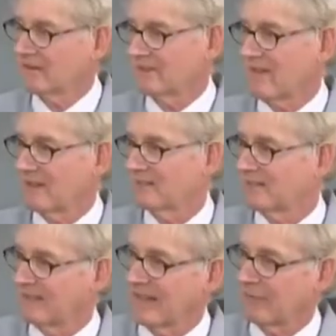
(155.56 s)
are
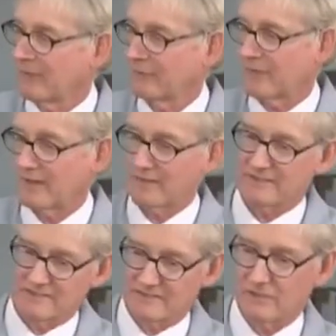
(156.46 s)
solids in the AGGRAND
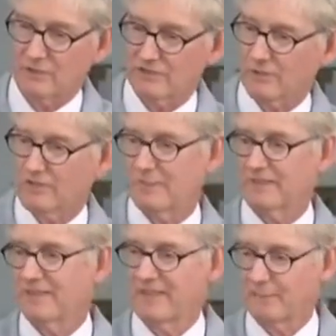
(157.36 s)
products, and so it's always
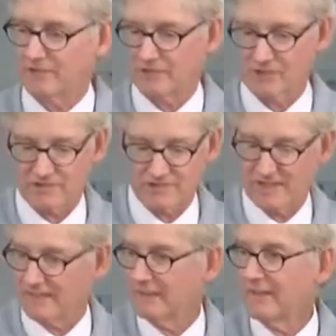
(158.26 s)
best to keep a stir
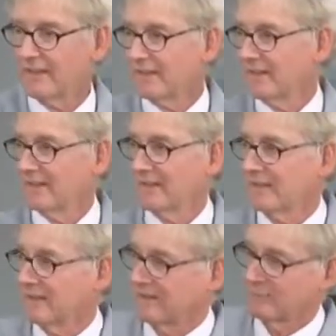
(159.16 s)
stick in
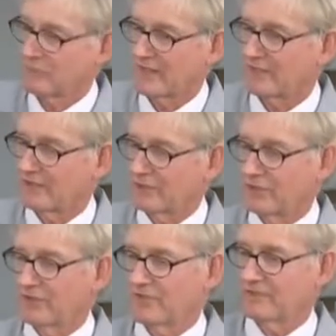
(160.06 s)
whatever you're
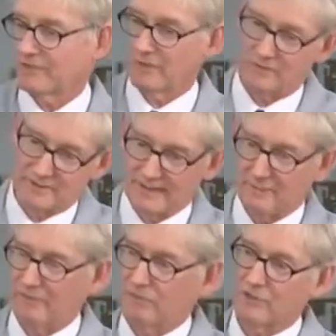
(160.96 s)
using. So
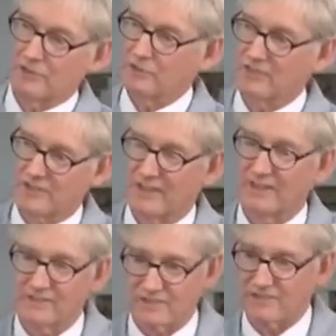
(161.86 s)
yeah, before you use it
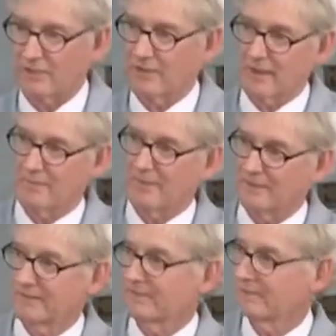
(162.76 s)
again, just stir it up
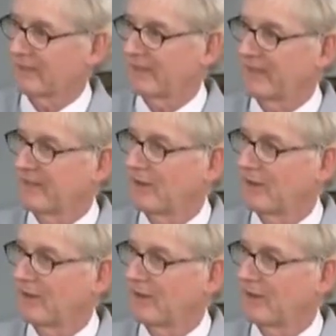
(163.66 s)
and ready to